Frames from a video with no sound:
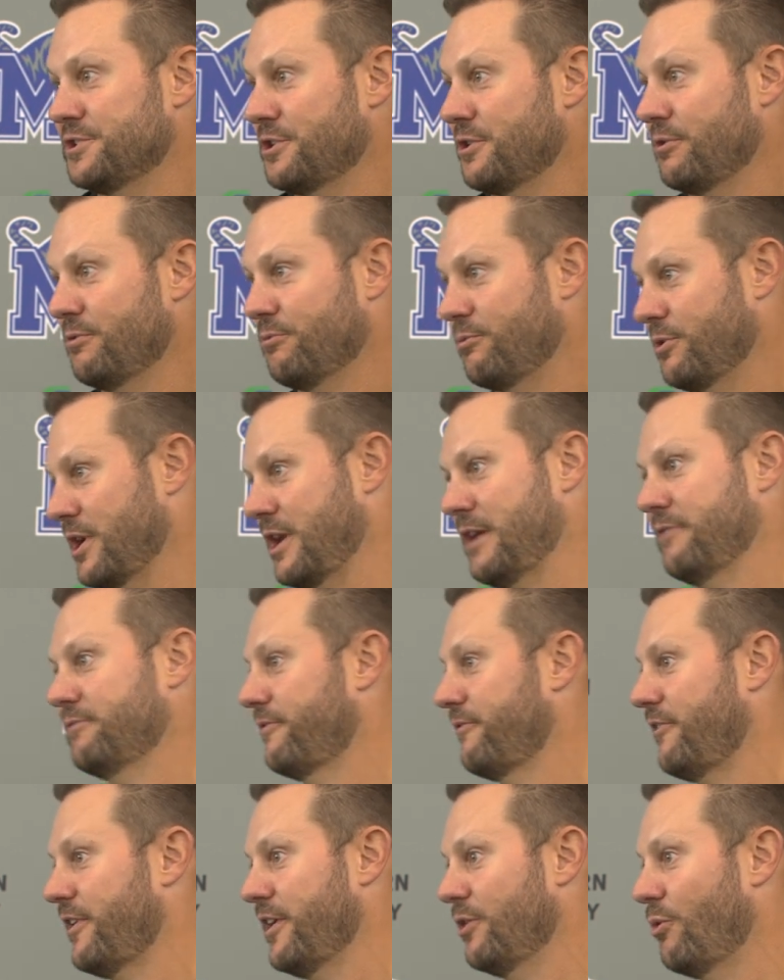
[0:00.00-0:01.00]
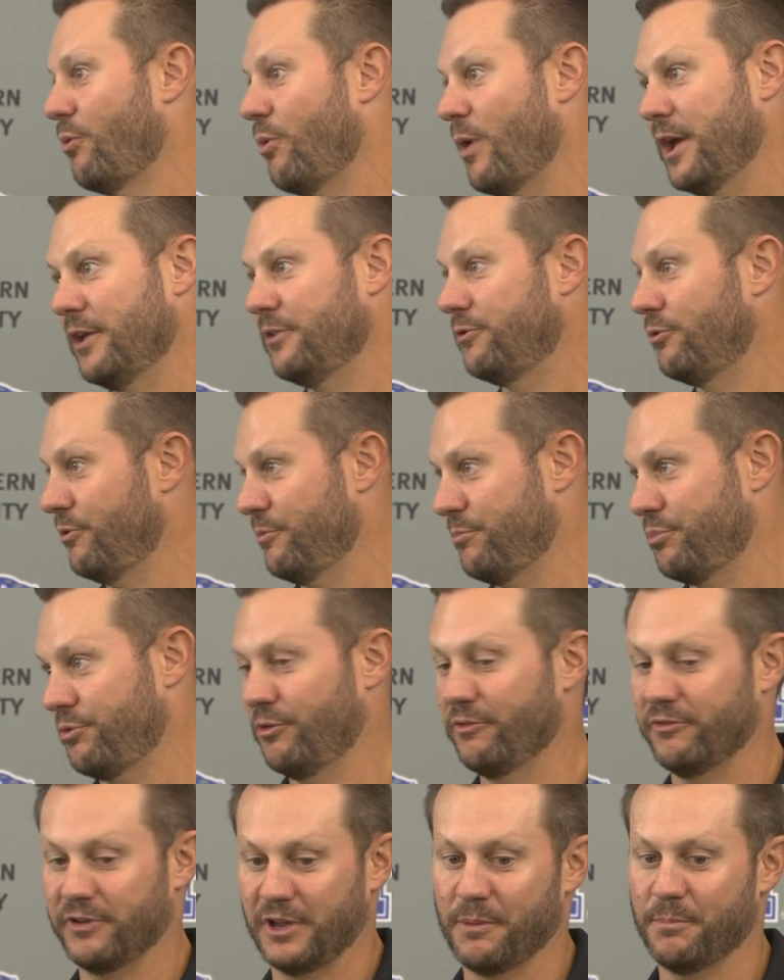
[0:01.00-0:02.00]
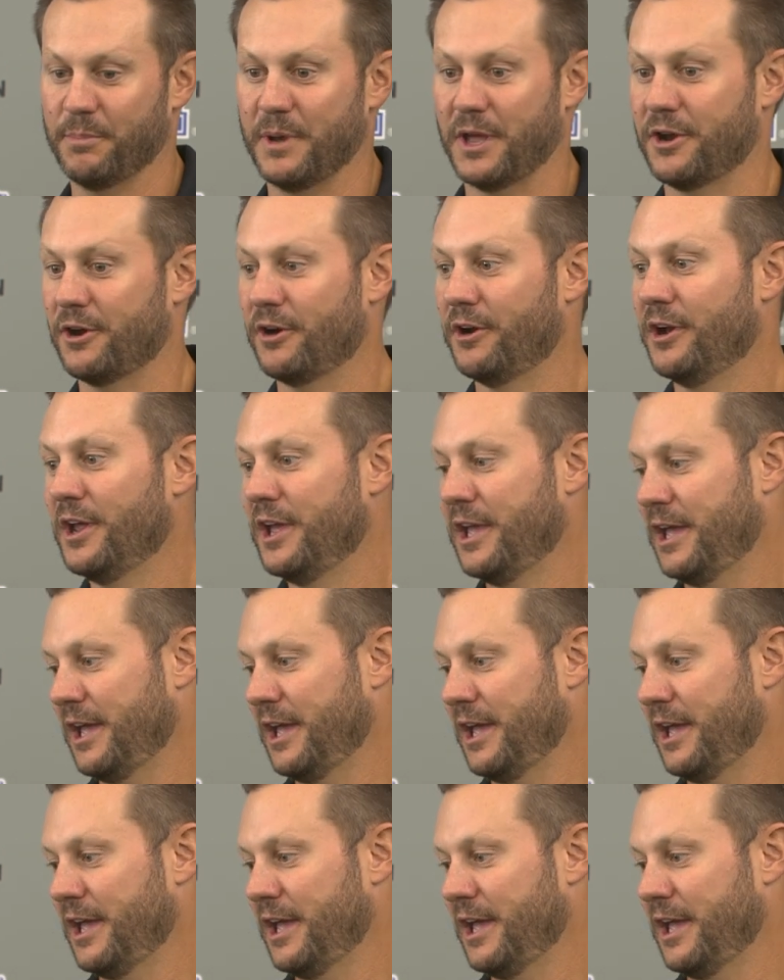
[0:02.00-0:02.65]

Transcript: We're going to have to find a way to improve and get better.